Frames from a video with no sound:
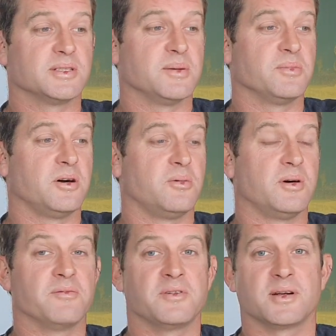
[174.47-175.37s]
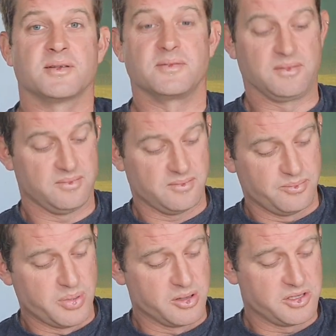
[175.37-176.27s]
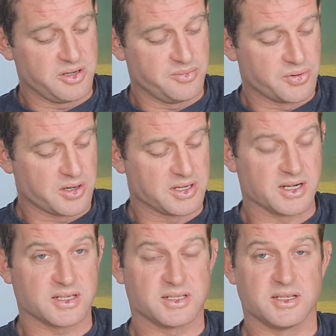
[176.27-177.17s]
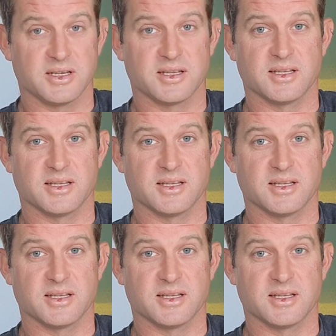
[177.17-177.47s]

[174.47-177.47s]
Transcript: I'm not one for pushing products to you,